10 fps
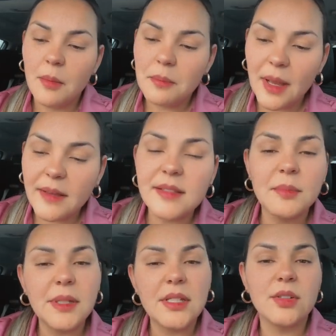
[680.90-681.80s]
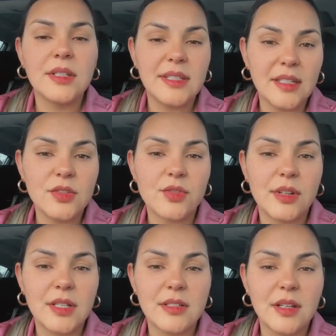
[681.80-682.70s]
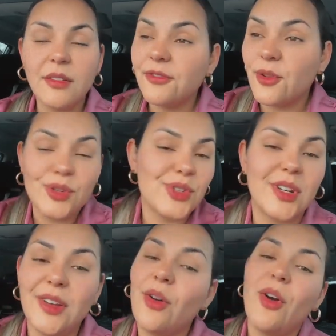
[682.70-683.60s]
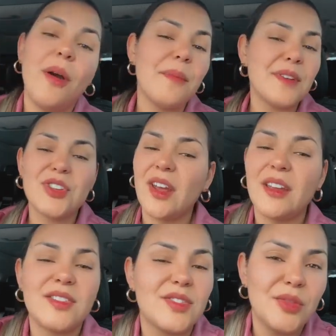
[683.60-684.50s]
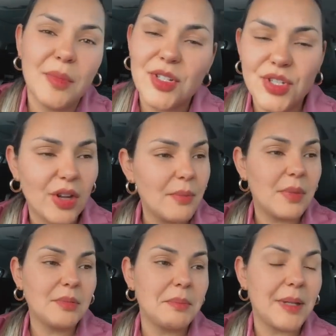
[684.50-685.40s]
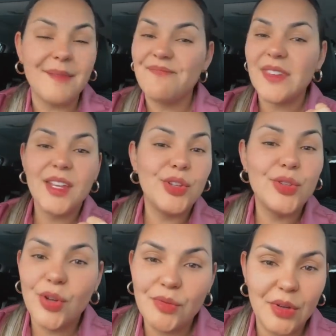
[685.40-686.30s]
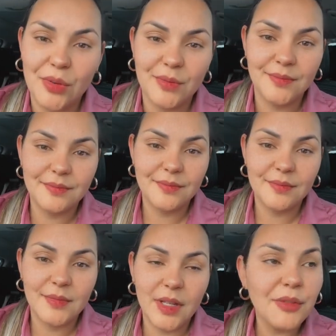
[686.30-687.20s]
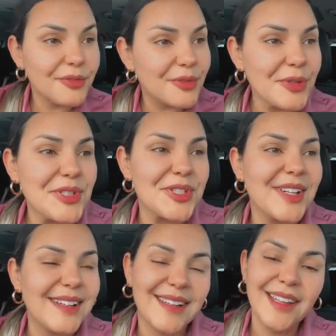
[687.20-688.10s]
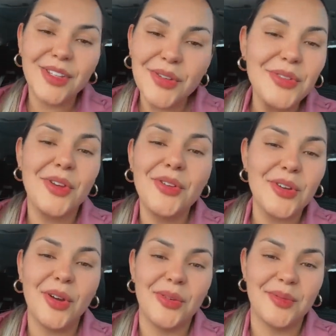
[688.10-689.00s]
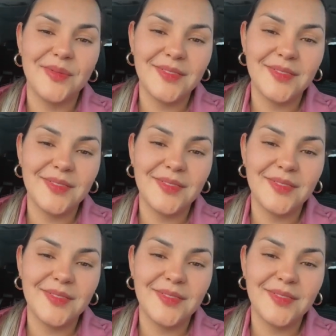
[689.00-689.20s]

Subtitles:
Pass the bleach on a test strand. Unfortunately, MJ, it's too much time, blah, blah, blah. You don't know. Unfortunately, you don't know.